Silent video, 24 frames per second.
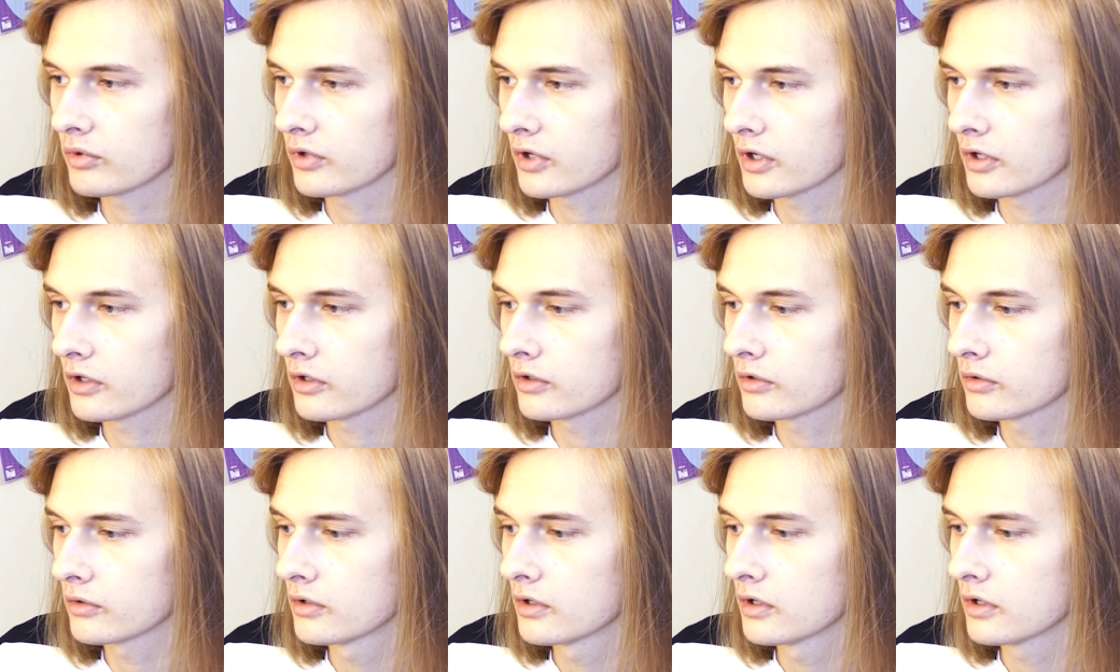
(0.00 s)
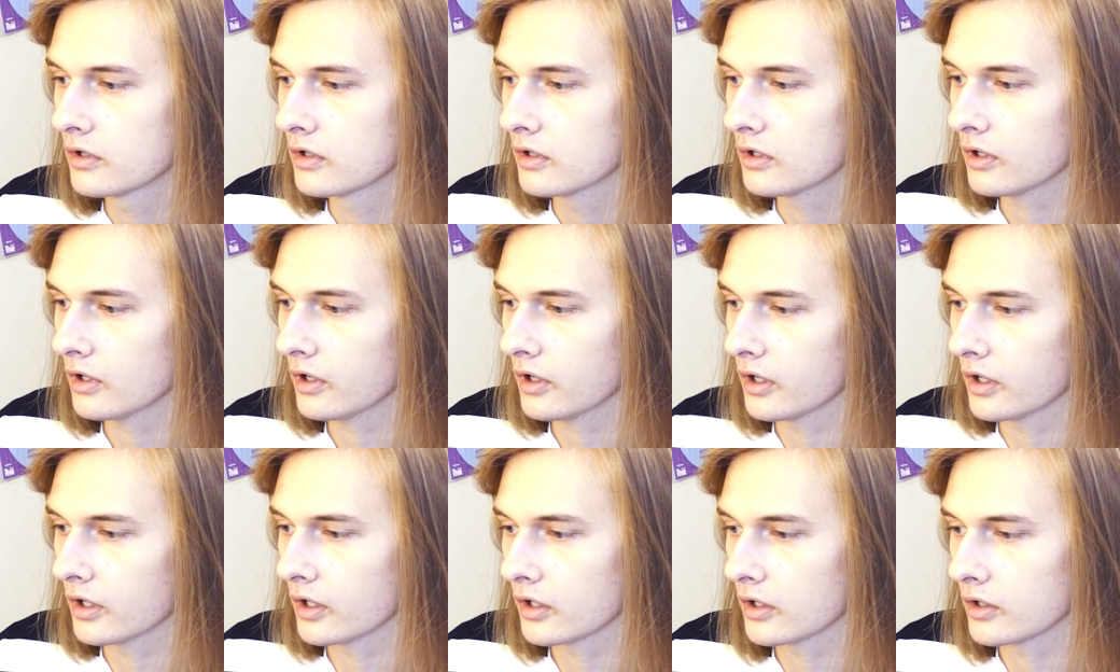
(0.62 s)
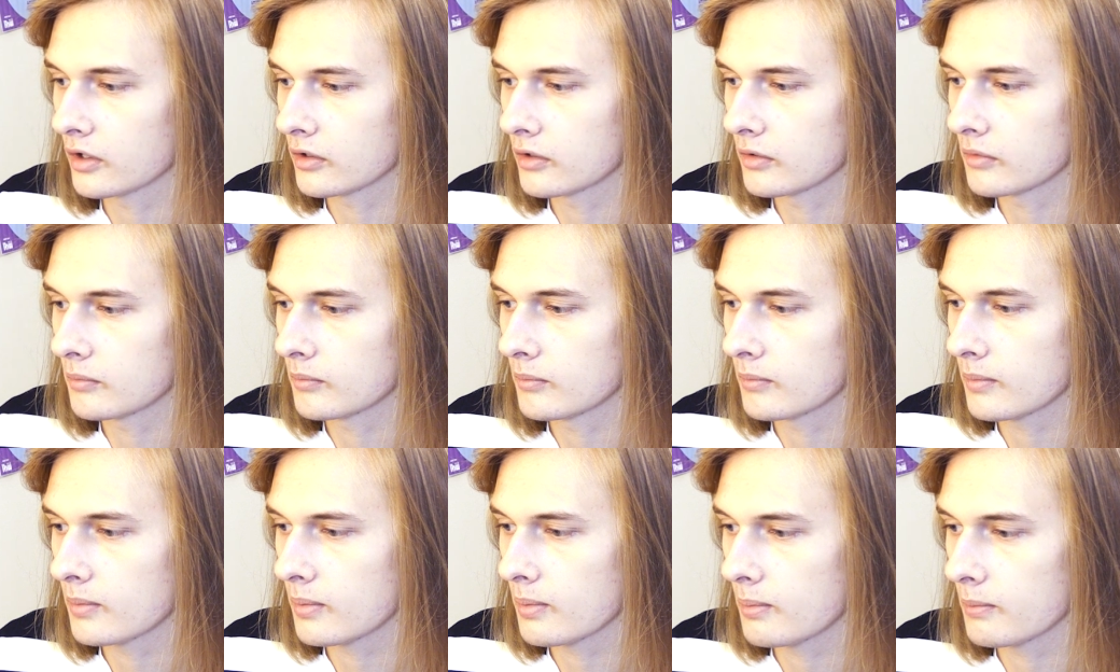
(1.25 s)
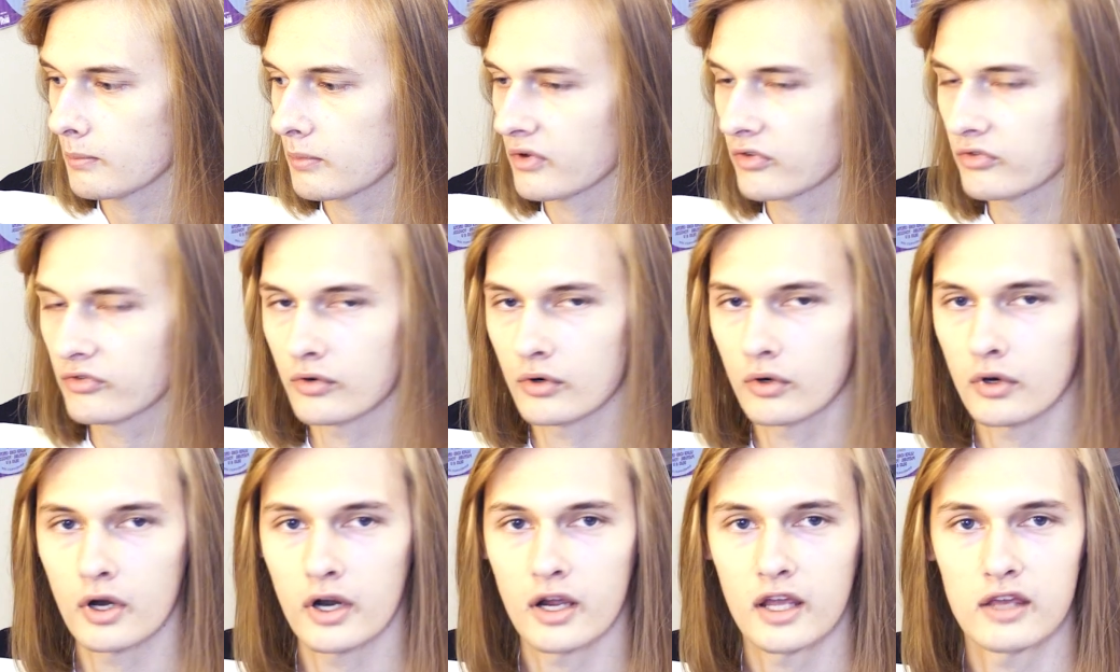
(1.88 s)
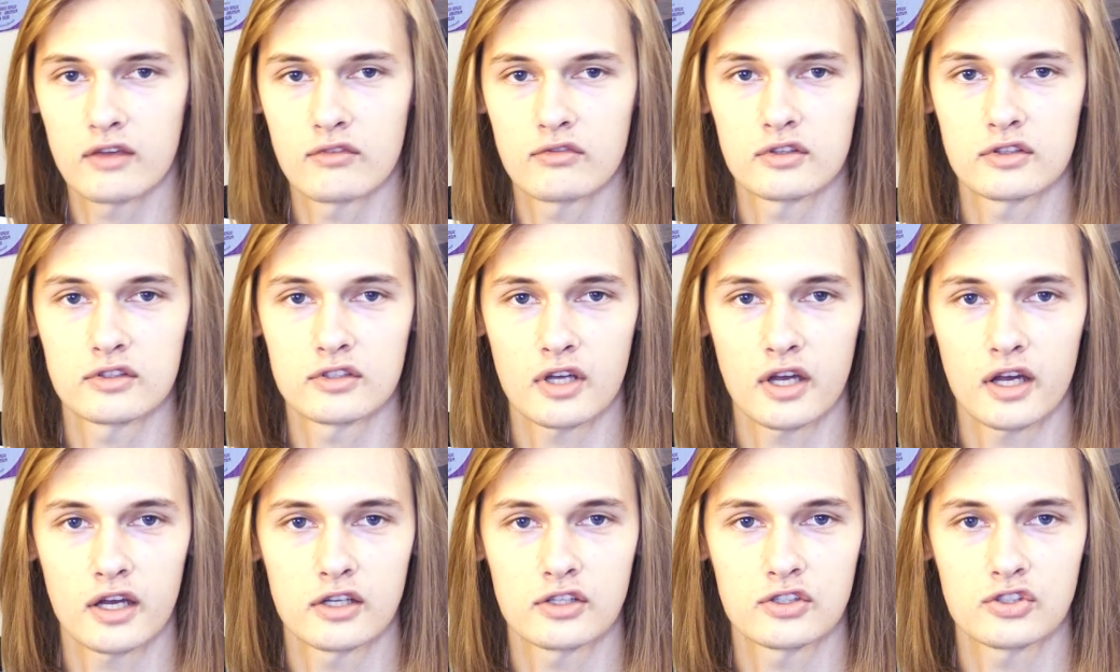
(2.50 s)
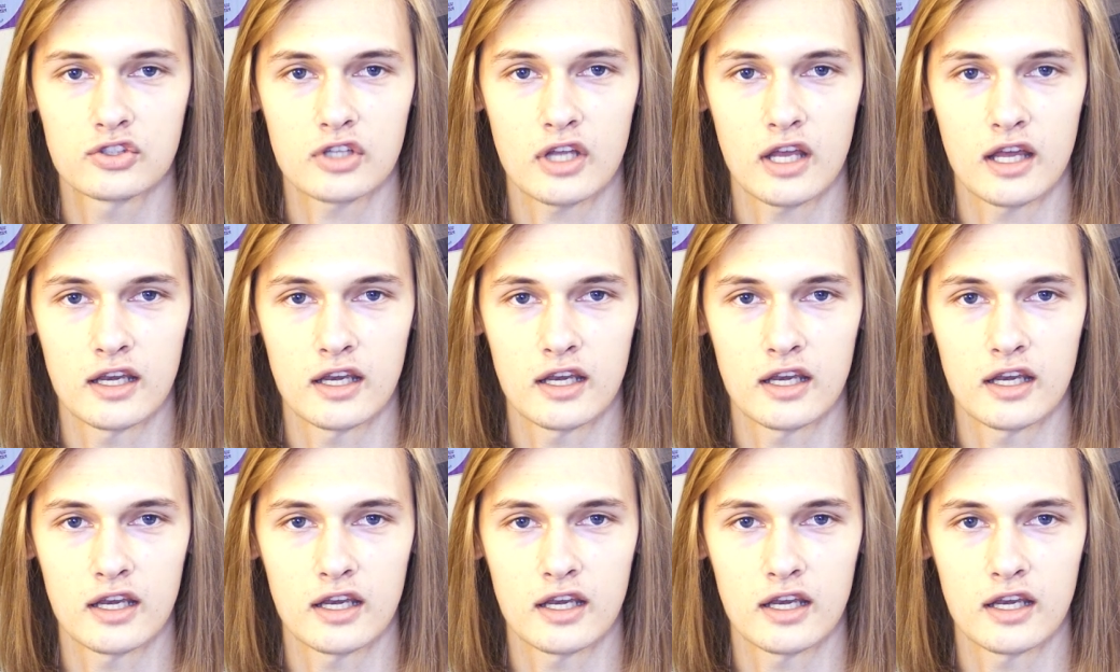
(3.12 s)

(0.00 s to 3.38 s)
Pro before I even touch